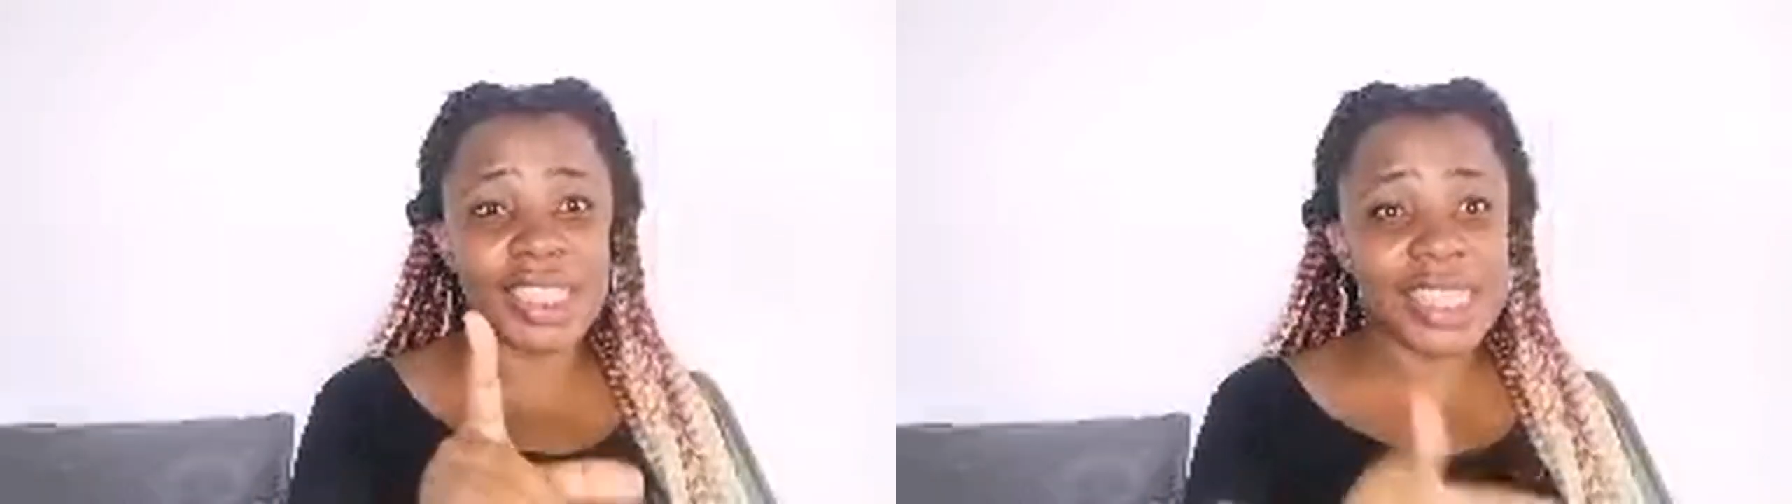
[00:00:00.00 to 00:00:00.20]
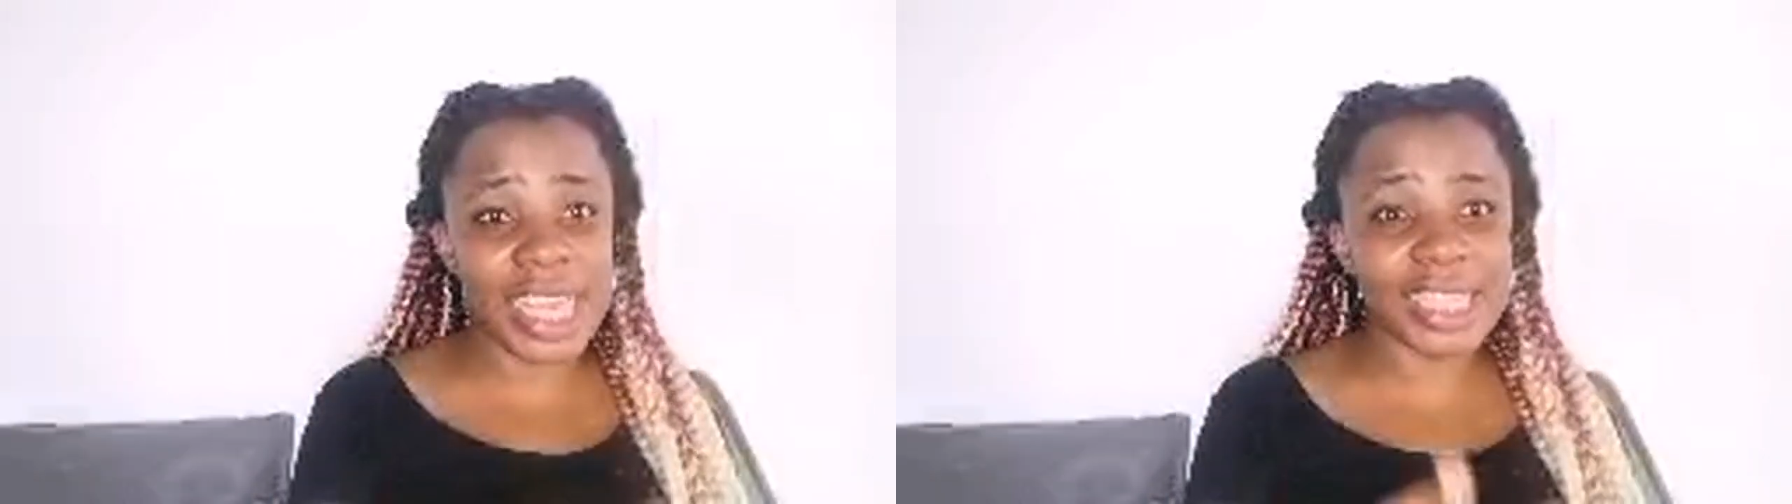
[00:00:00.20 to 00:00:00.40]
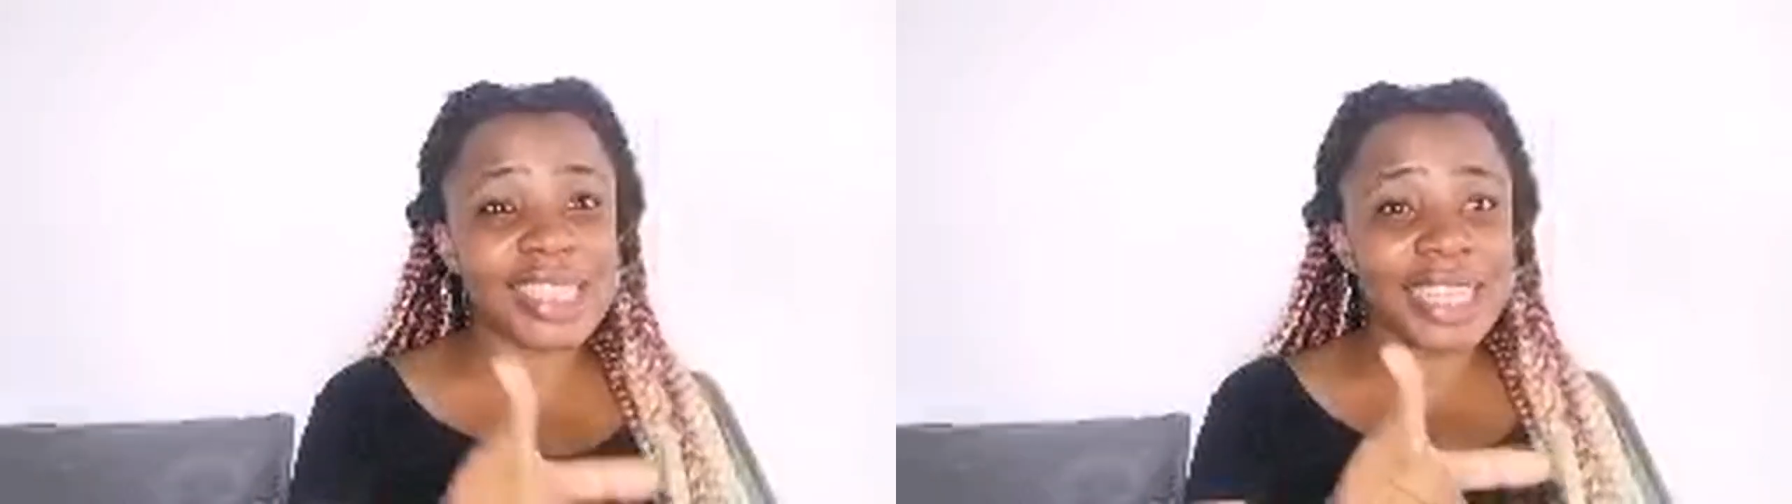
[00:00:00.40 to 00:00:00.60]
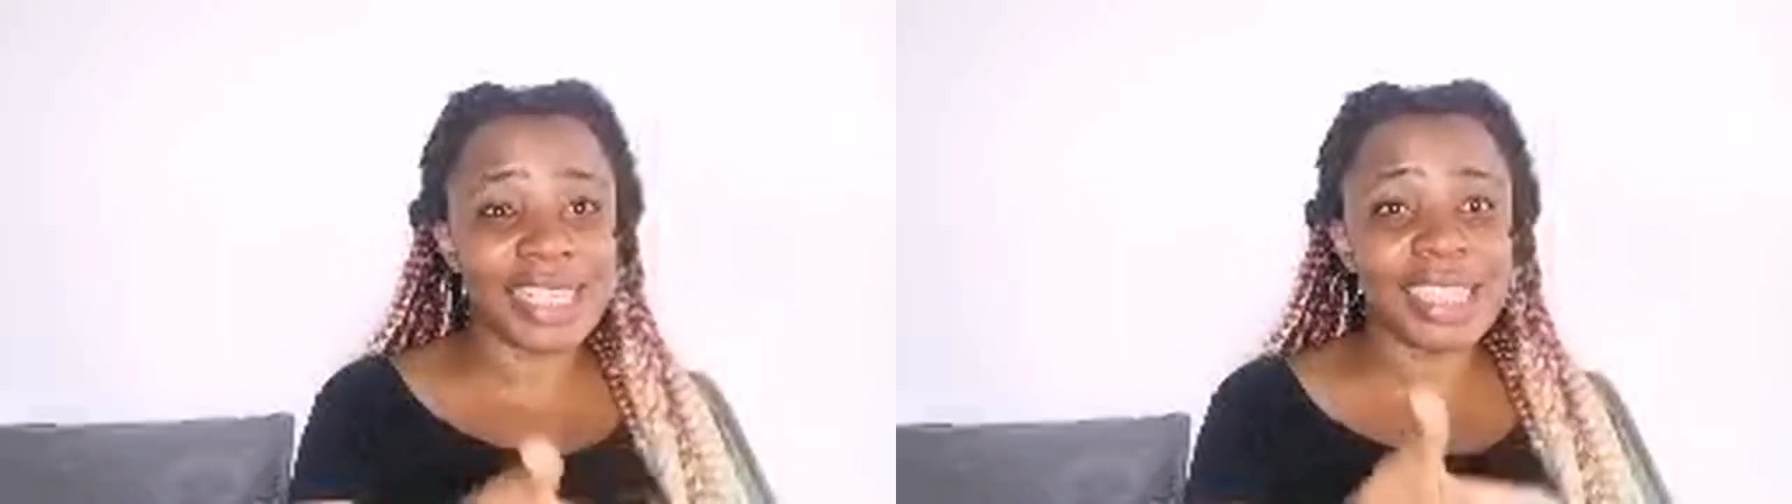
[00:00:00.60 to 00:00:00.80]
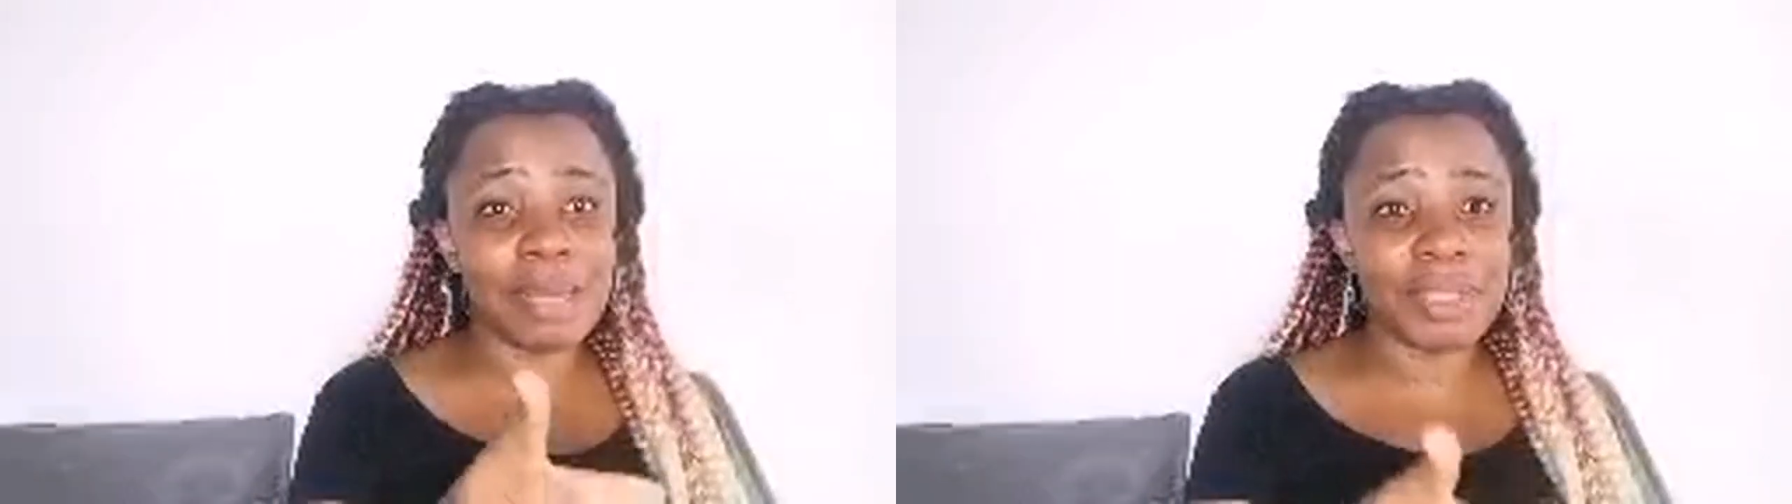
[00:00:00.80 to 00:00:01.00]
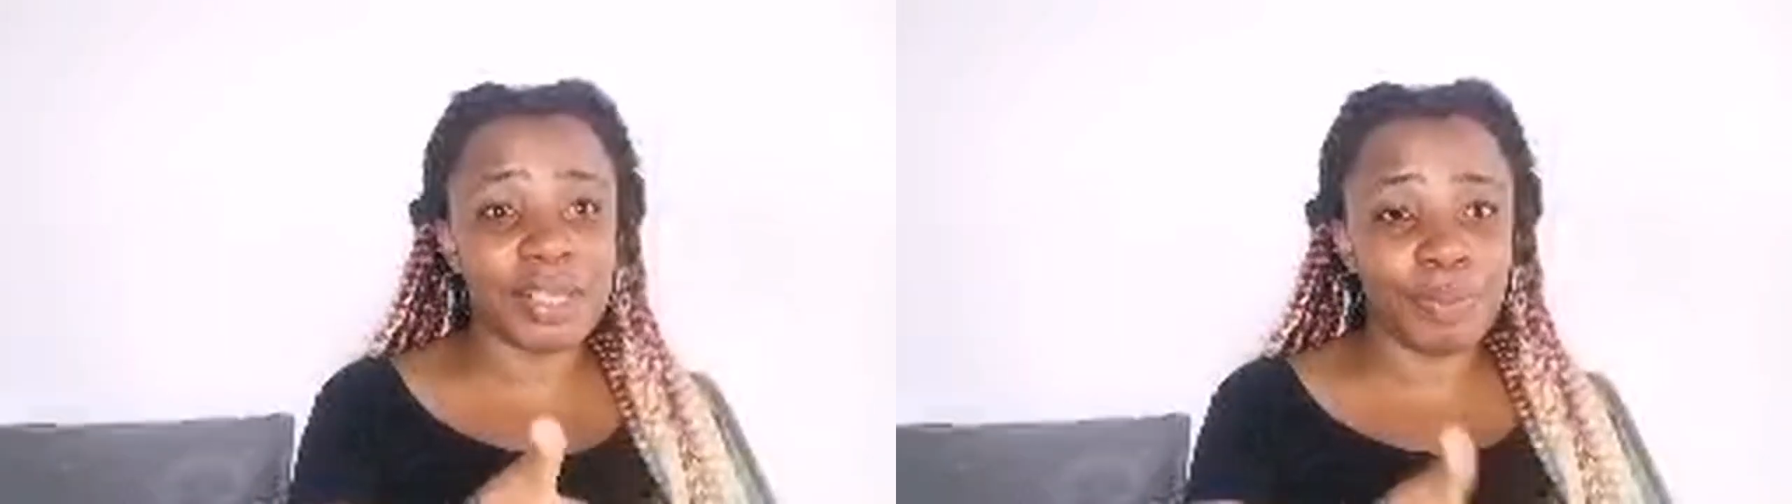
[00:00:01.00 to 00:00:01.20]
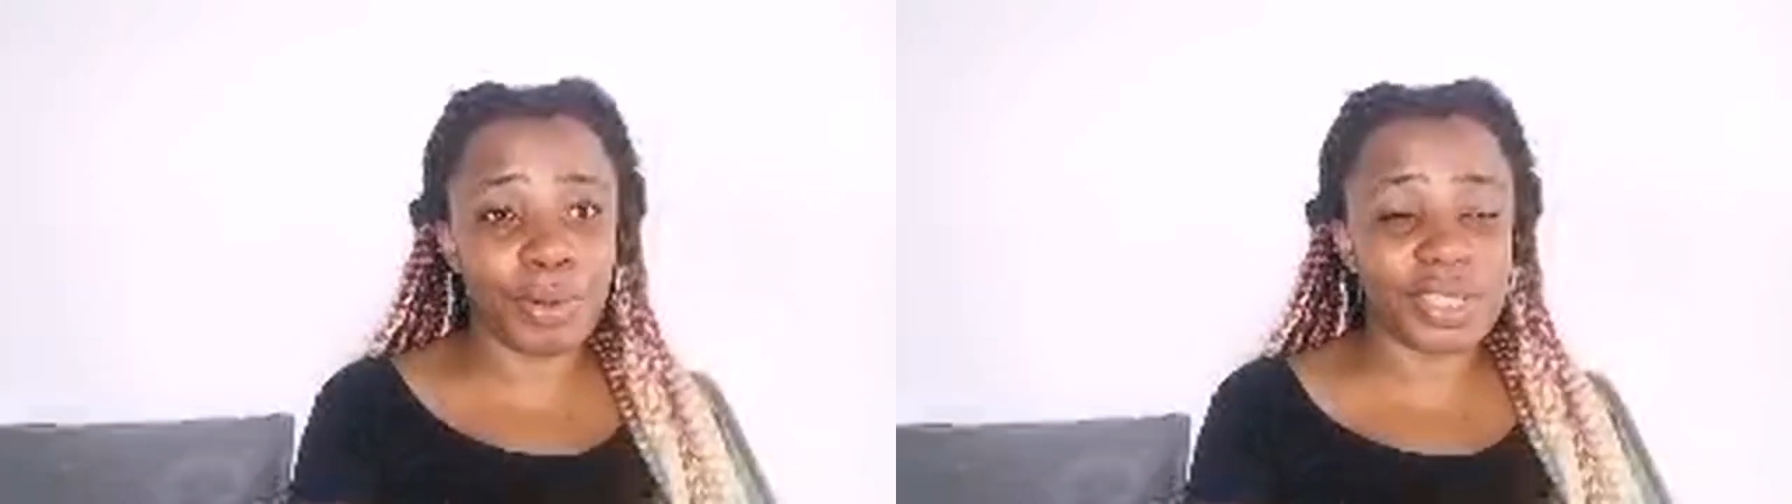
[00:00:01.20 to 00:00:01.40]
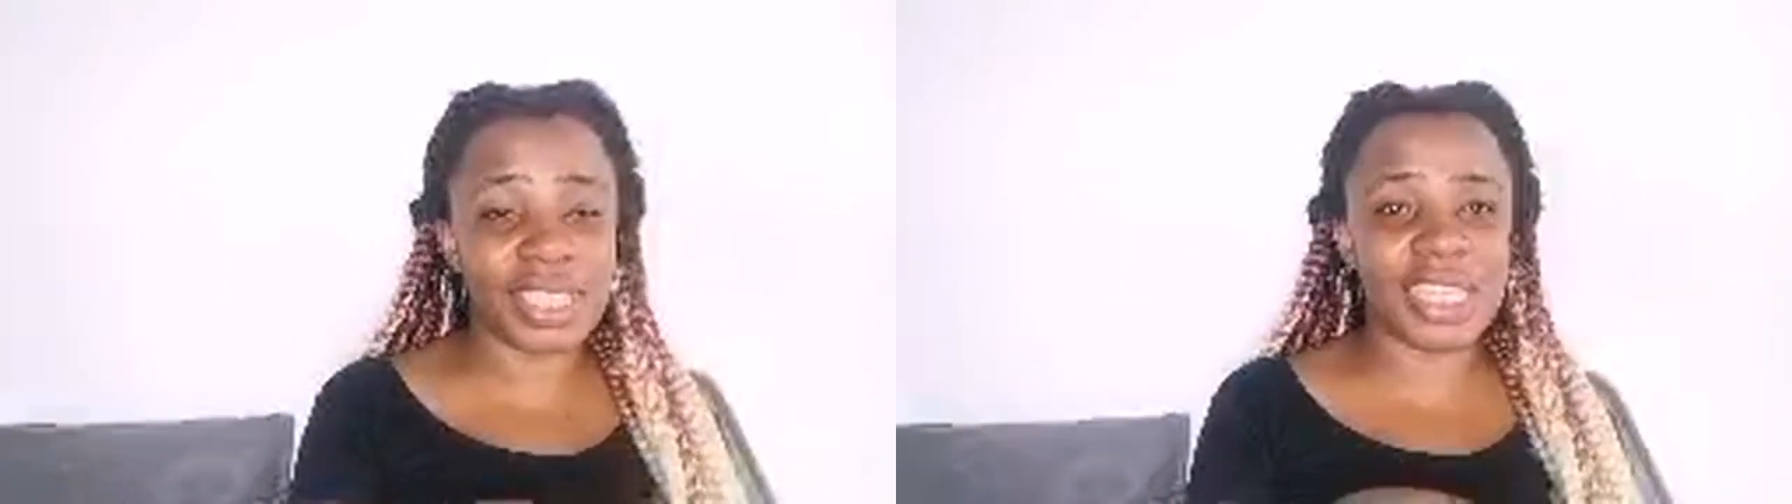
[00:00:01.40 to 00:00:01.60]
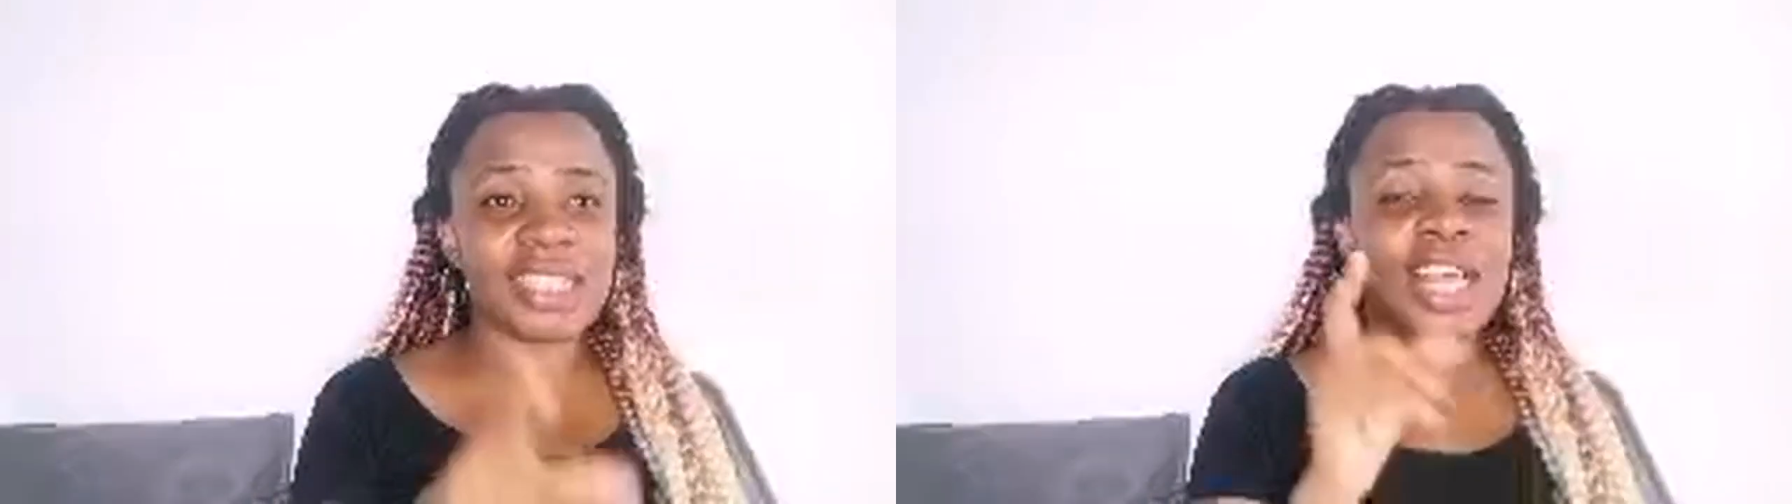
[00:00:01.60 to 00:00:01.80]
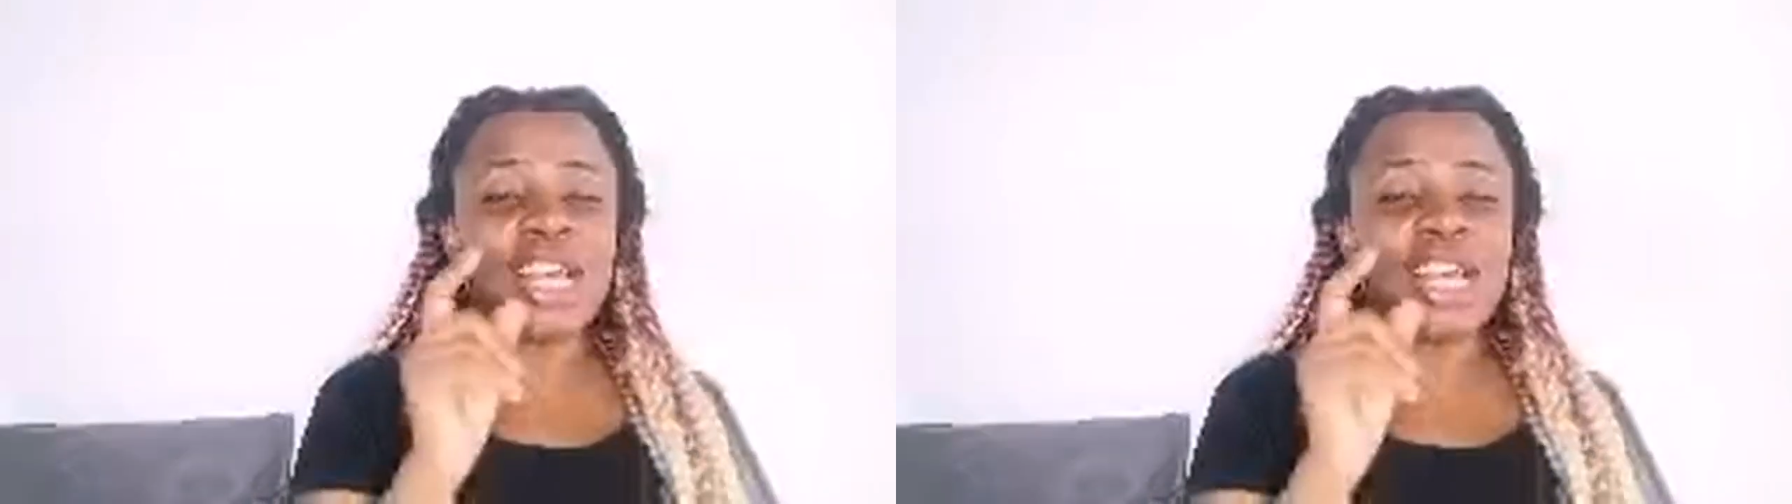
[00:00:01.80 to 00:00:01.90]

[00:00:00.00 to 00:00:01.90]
yes, the exam is in Portuguese.